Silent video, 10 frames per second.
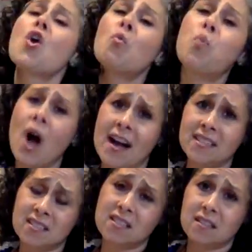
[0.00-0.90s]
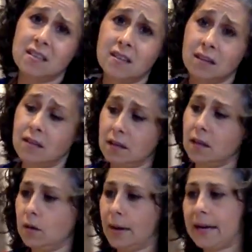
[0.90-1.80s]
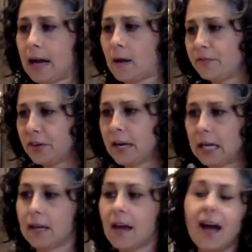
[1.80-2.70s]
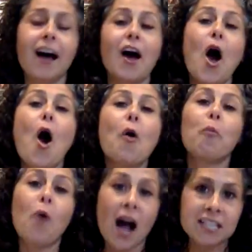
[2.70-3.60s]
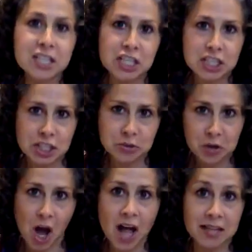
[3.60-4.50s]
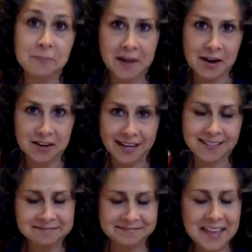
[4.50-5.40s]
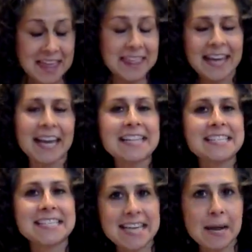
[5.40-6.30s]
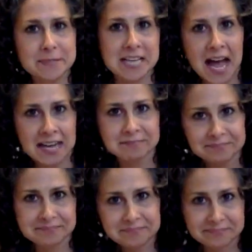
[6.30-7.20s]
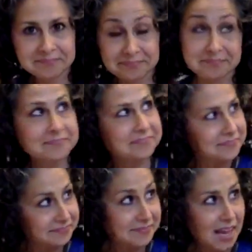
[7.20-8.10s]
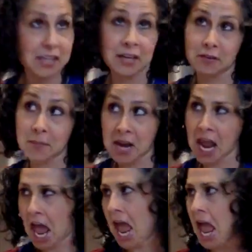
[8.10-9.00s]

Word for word: What? Oh, wait, now I'm forgetting it. Huh. What do you call a berry that gets stepped on? I'll give you a minute.